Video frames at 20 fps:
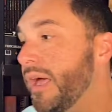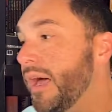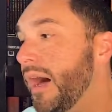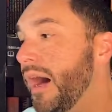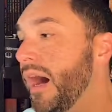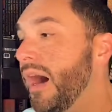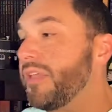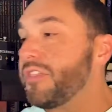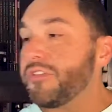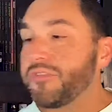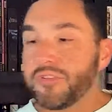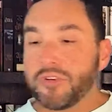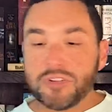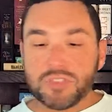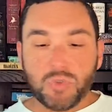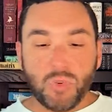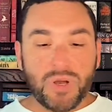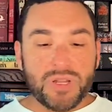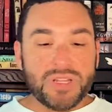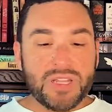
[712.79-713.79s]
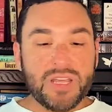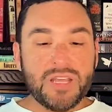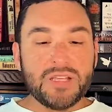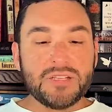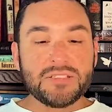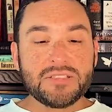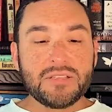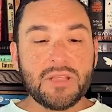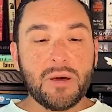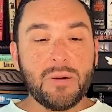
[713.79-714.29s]
The first one
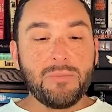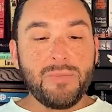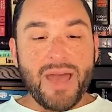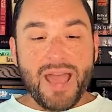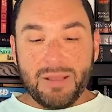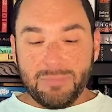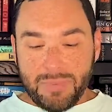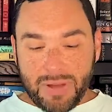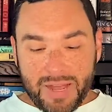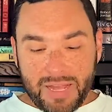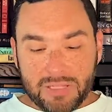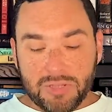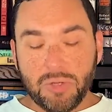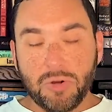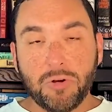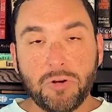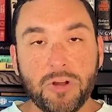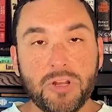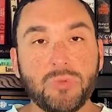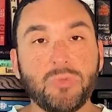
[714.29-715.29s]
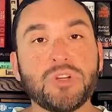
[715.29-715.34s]
is The Magpie Lord,